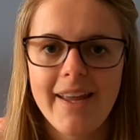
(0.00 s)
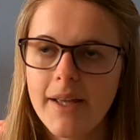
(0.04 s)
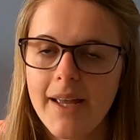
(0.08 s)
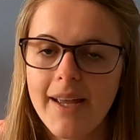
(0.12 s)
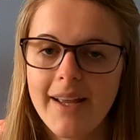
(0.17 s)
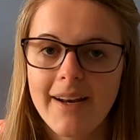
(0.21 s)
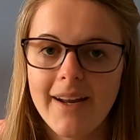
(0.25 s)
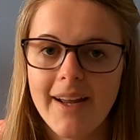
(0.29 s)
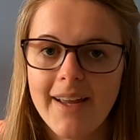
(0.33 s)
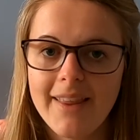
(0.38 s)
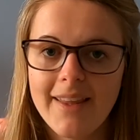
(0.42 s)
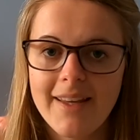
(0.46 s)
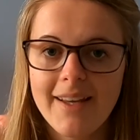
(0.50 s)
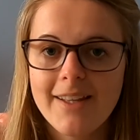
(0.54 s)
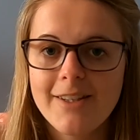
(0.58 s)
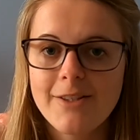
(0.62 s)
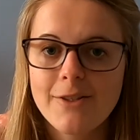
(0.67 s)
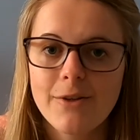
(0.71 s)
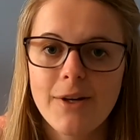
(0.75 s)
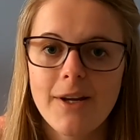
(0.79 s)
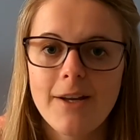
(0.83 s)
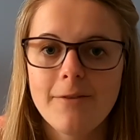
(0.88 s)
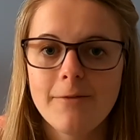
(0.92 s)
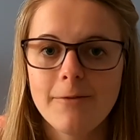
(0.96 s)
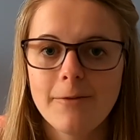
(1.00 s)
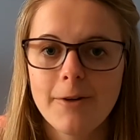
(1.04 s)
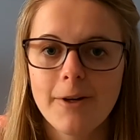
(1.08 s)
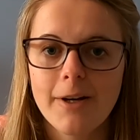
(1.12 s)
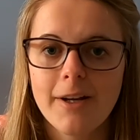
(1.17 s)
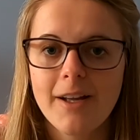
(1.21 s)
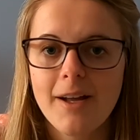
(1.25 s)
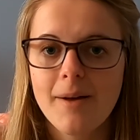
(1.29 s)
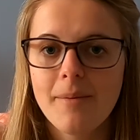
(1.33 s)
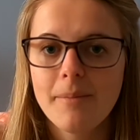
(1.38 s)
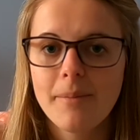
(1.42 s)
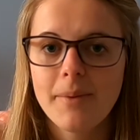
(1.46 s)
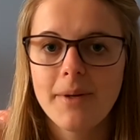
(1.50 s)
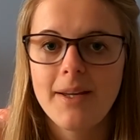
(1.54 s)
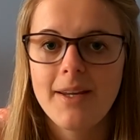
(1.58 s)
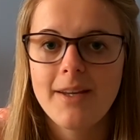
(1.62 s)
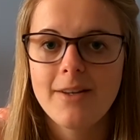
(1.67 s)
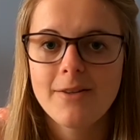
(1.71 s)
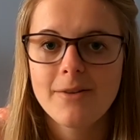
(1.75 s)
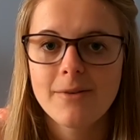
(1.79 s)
And I think it's great for a company